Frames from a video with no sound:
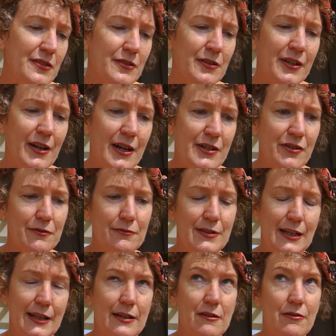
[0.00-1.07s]
saw Nigel
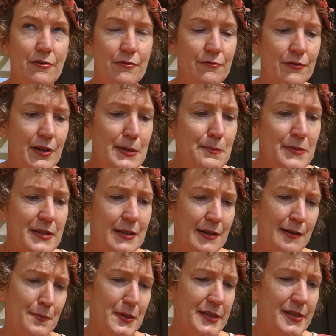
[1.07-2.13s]
really crimson
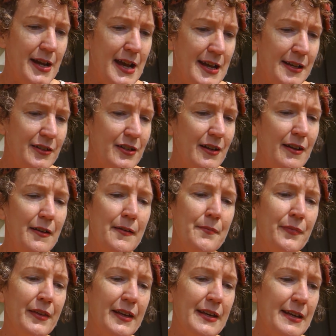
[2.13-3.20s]
upstage.
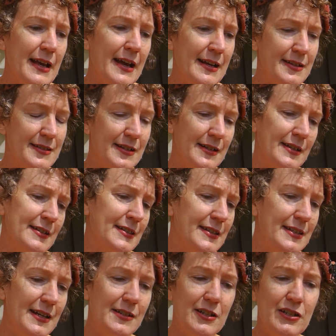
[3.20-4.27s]
He exited and
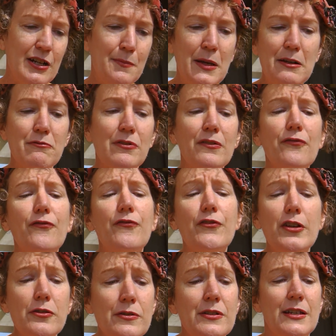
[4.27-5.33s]
said to Jim he
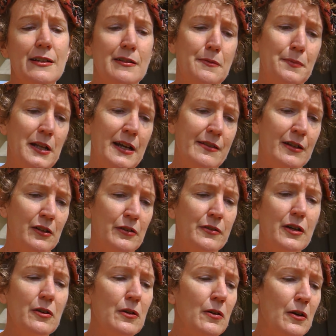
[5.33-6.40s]
refusing to play the
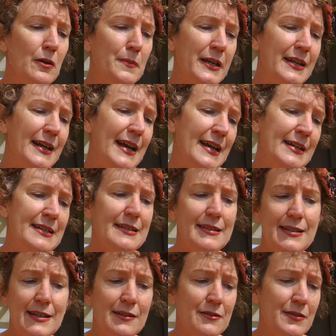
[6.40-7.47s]
lute or be in any
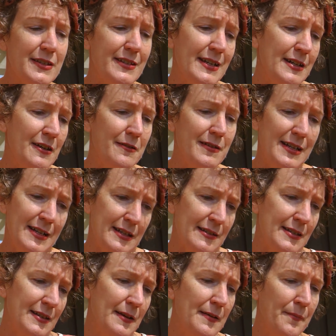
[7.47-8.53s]
scene Orsino
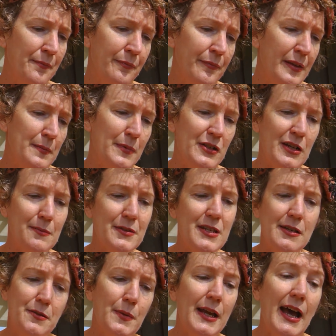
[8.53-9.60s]
is. But Jim
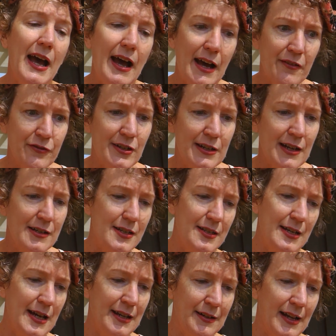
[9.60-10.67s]
says we have to get to
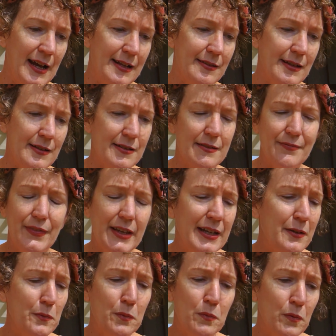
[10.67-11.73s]
the end like this.
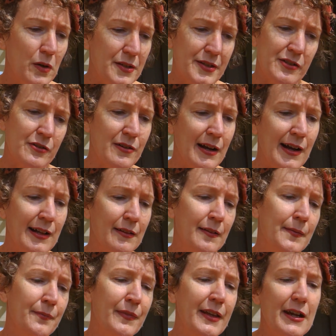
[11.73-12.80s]
It was a trial.
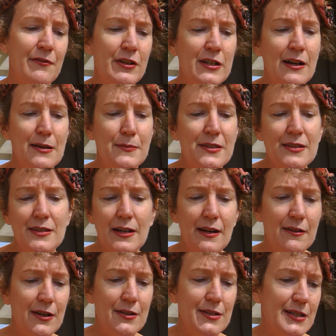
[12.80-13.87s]
Every time
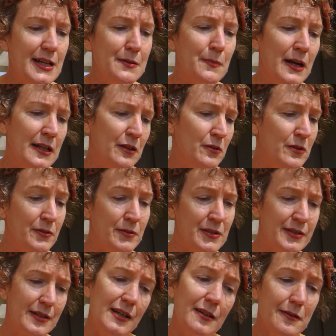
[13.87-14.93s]
Cesario said, "My Lord
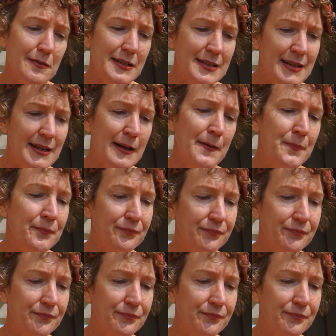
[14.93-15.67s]
Orsino is here,"